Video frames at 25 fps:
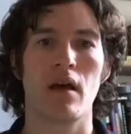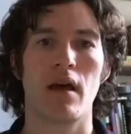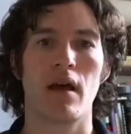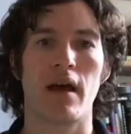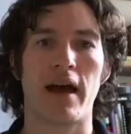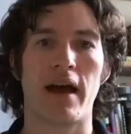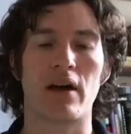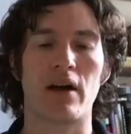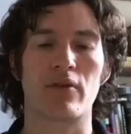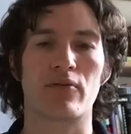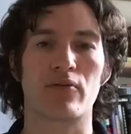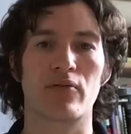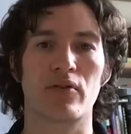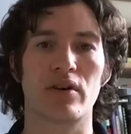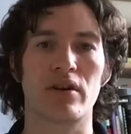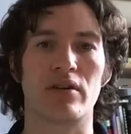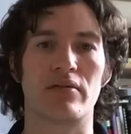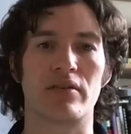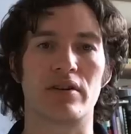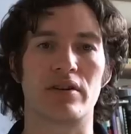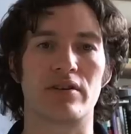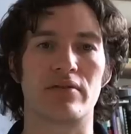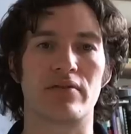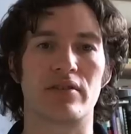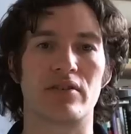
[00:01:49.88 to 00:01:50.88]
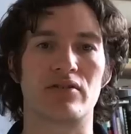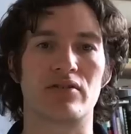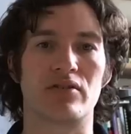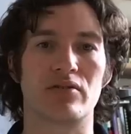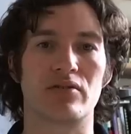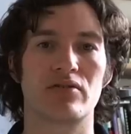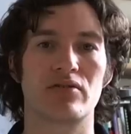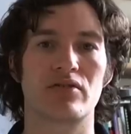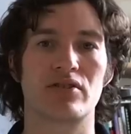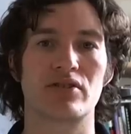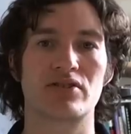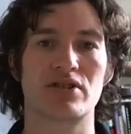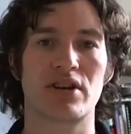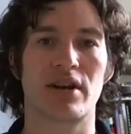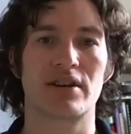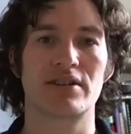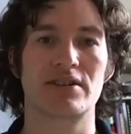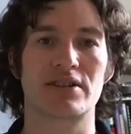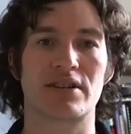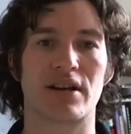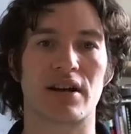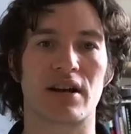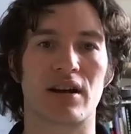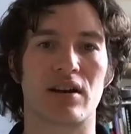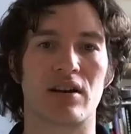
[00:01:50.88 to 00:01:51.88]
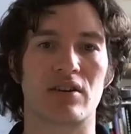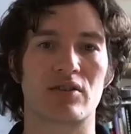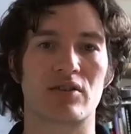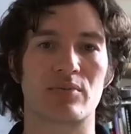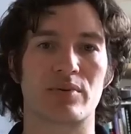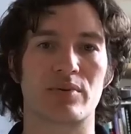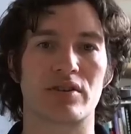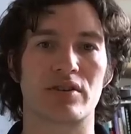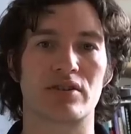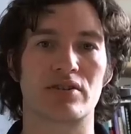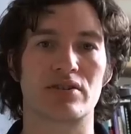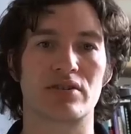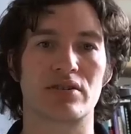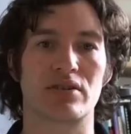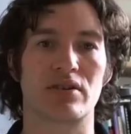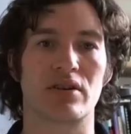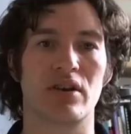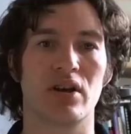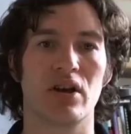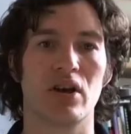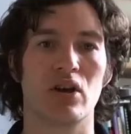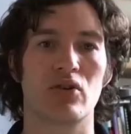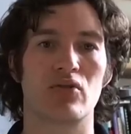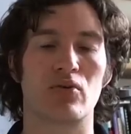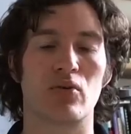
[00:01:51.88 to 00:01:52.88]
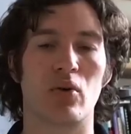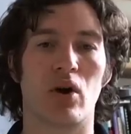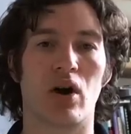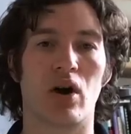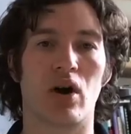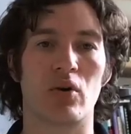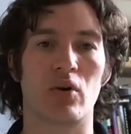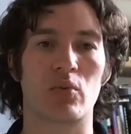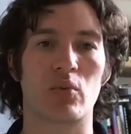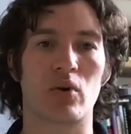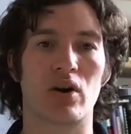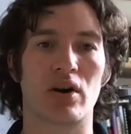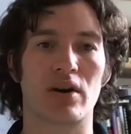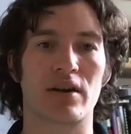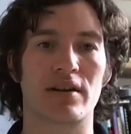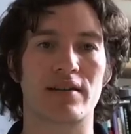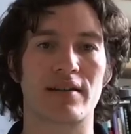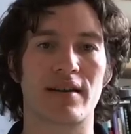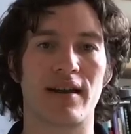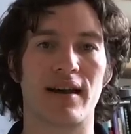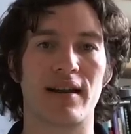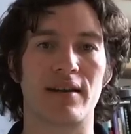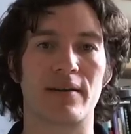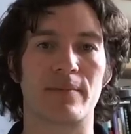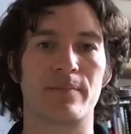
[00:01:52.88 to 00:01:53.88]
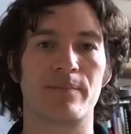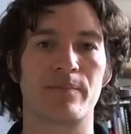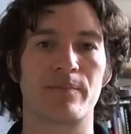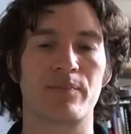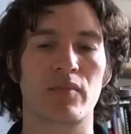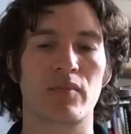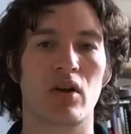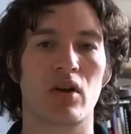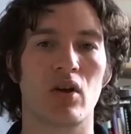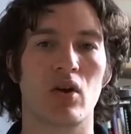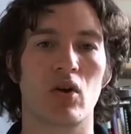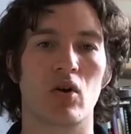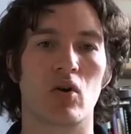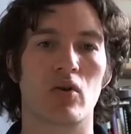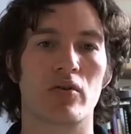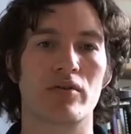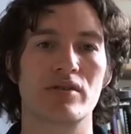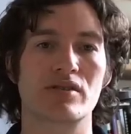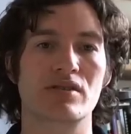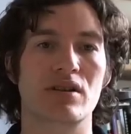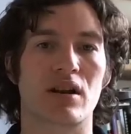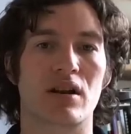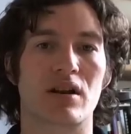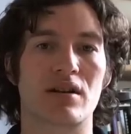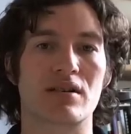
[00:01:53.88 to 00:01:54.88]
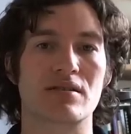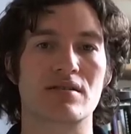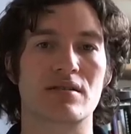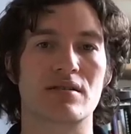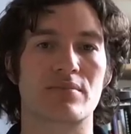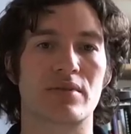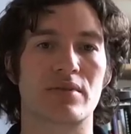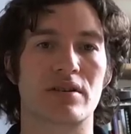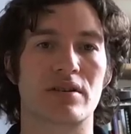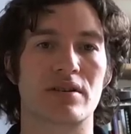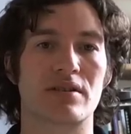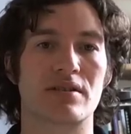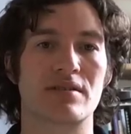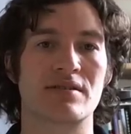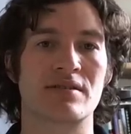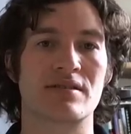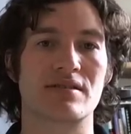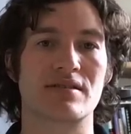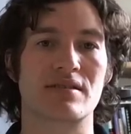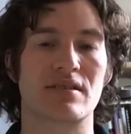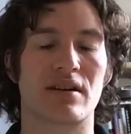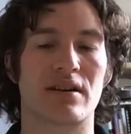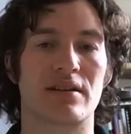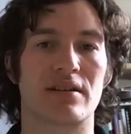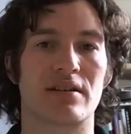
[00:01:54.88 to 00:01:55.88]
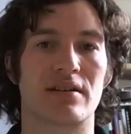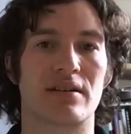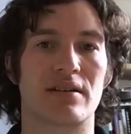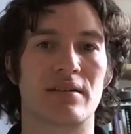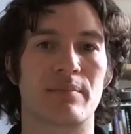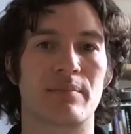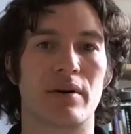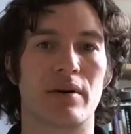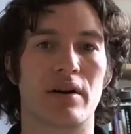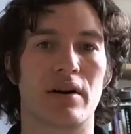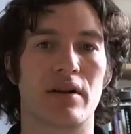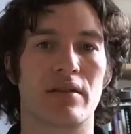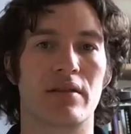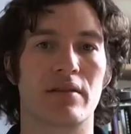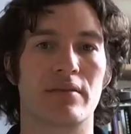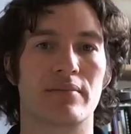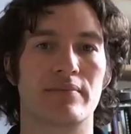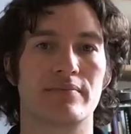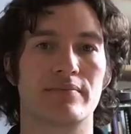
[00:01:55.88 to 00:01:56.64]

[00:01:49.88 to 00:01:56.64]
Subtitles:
How free are individuals to change their class position through hard work and talent? Or is class something that is decided at birth?